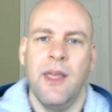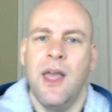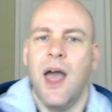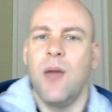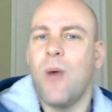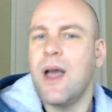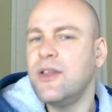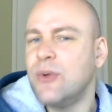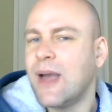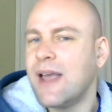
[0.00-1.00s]
And
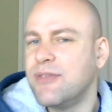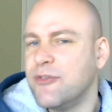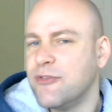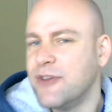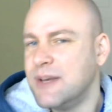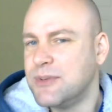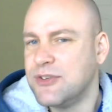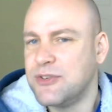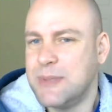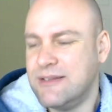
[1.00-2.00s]
while you have the freedom to
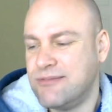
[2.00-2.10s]
speak